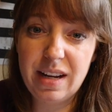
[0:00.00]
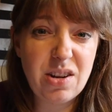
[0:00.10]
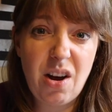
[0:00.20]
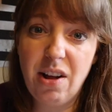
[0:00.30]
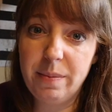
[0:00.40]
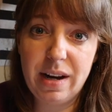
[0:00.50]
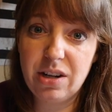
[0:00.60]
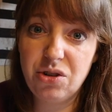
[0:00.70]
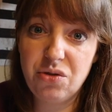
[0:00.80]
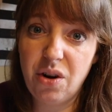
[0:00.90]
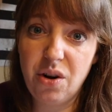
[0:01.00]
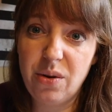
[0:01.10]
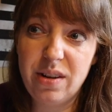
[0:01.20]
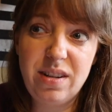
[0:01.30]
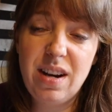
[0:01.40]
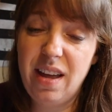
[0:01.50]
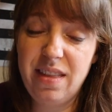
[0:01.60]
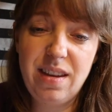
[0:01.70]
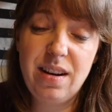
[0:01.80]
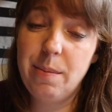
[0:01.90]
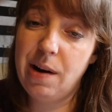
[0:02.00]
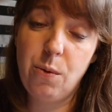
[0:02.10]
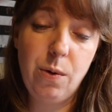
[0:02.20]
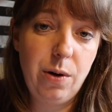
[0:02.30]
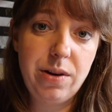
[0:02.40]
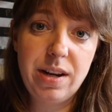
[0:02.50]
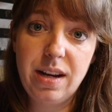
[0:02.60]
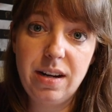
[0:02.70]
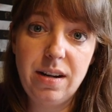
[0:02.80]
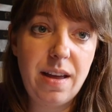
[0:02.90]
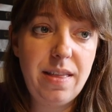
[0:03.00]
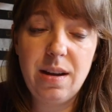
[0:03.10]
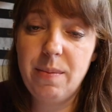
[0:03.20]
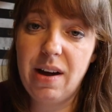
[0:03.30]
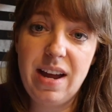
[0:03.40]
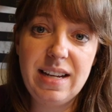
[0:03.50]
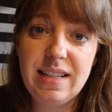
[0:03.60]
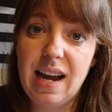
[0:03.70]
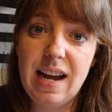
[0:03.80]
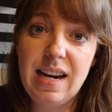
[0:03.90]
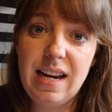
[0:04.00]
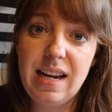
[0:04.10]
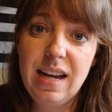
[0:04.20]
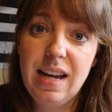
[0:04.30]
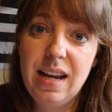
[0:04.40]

It's all about control. Nothing about worrying, nothing about anxiety